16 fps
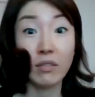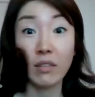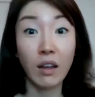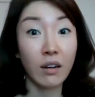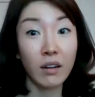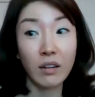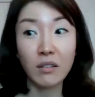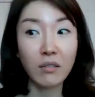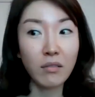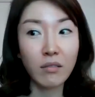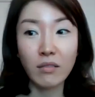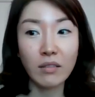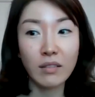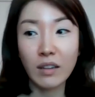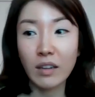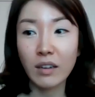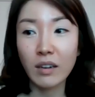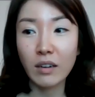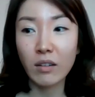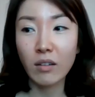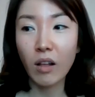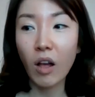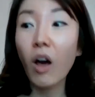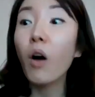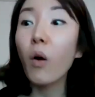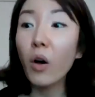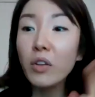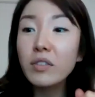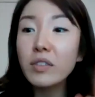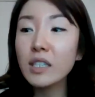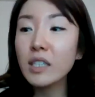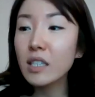not at all. Not at all. Oh,
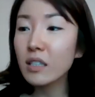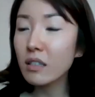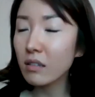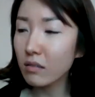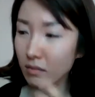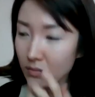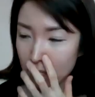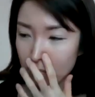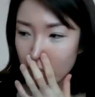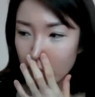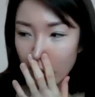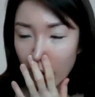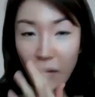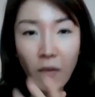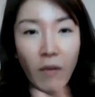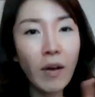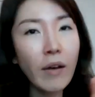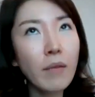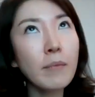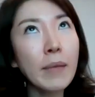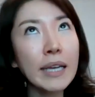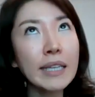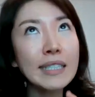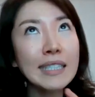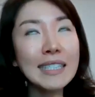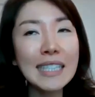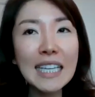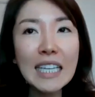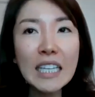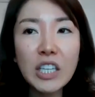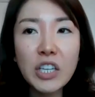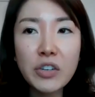until um, oh my
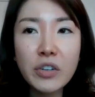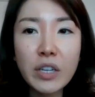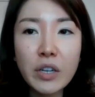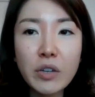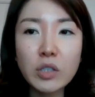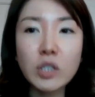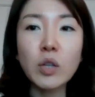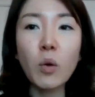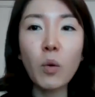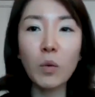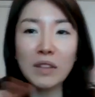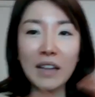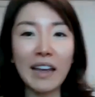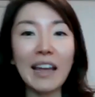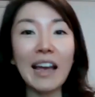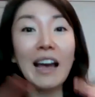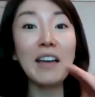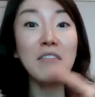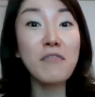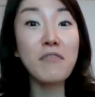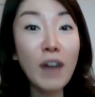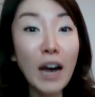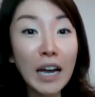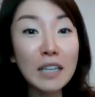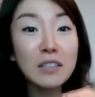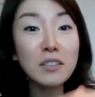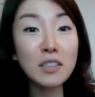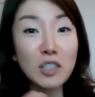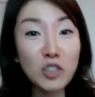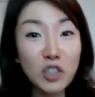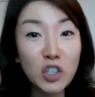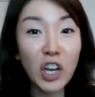senior year, so like I
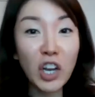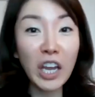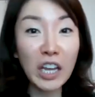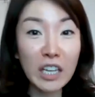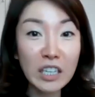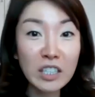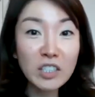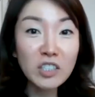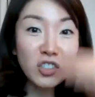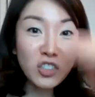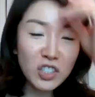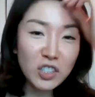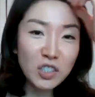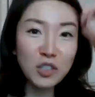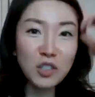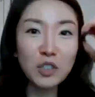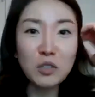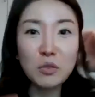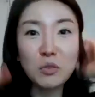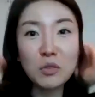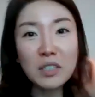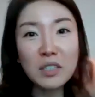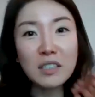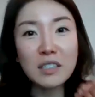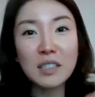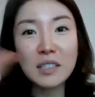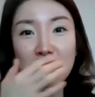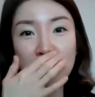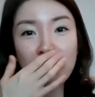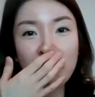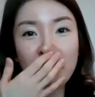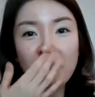finally changed to this
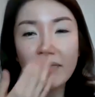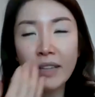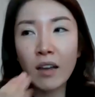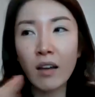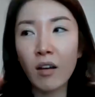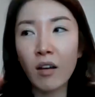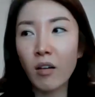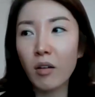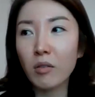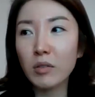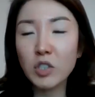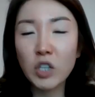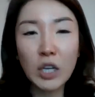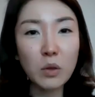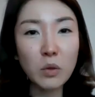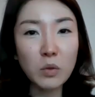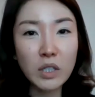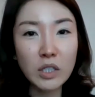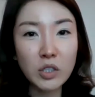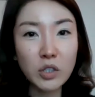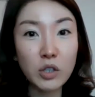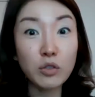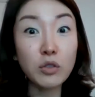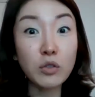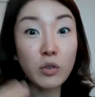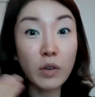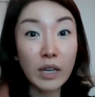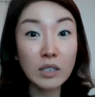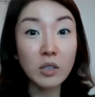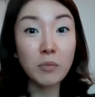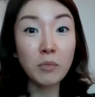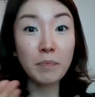uh, cello teacher who
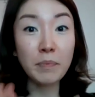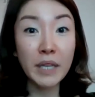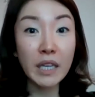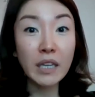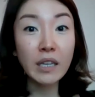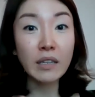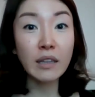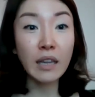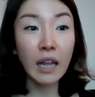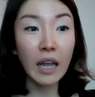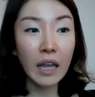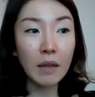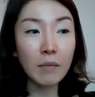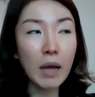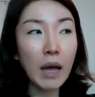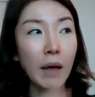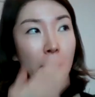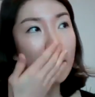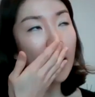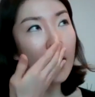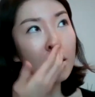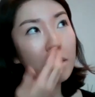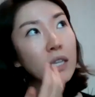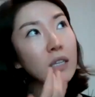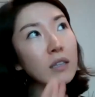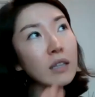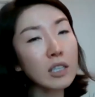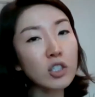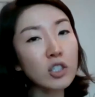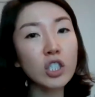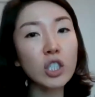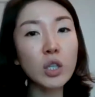has a big name. I mean, I mean,
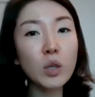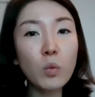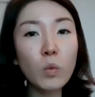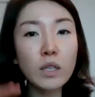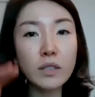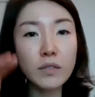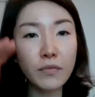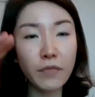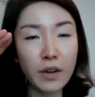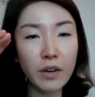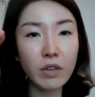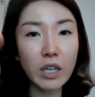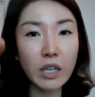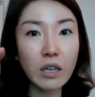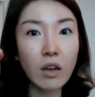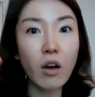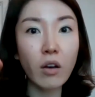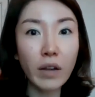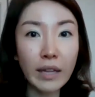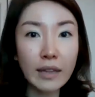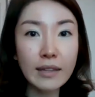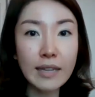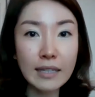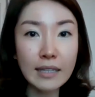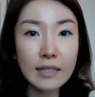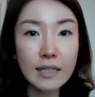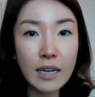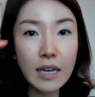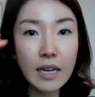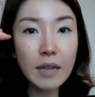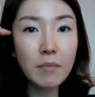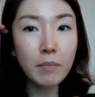she was very young at that
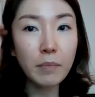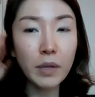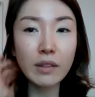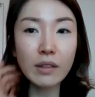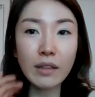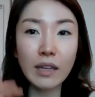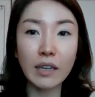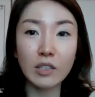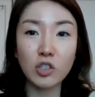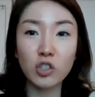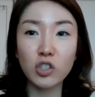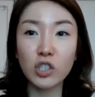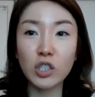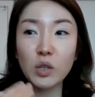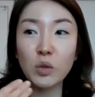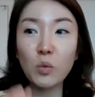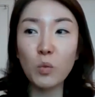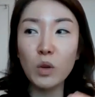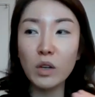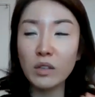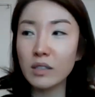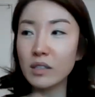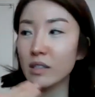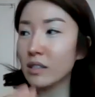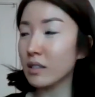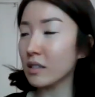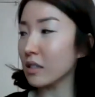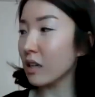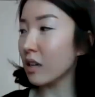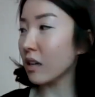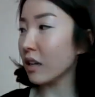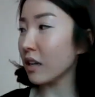time, but like she was
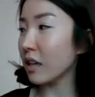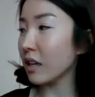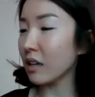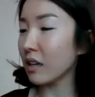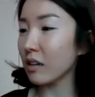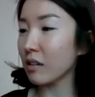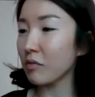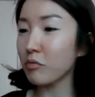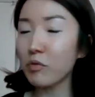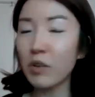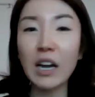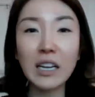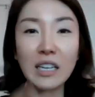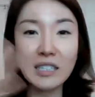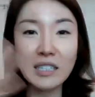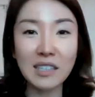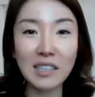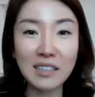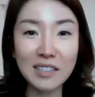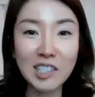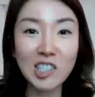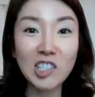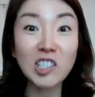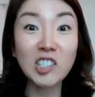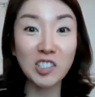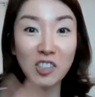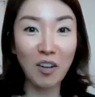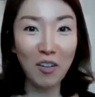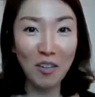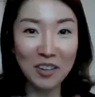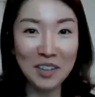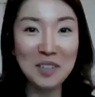like a rising
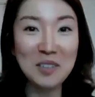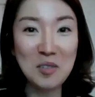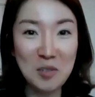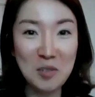star in